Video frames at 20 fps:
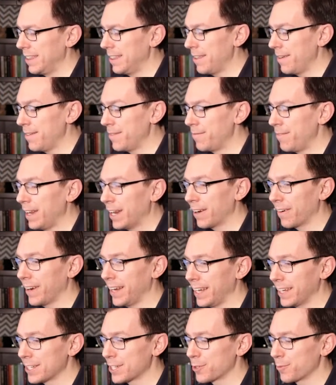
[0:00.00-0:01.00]
the
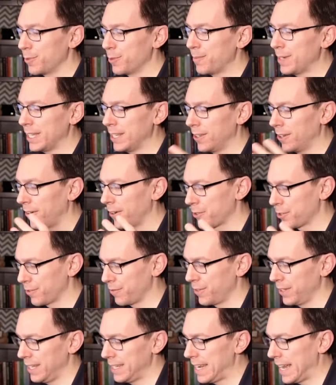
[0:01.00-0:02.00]
variance will be larger
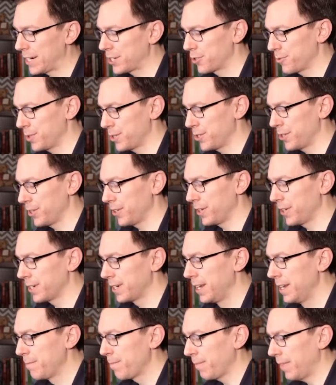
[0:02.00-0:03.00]
for the next return,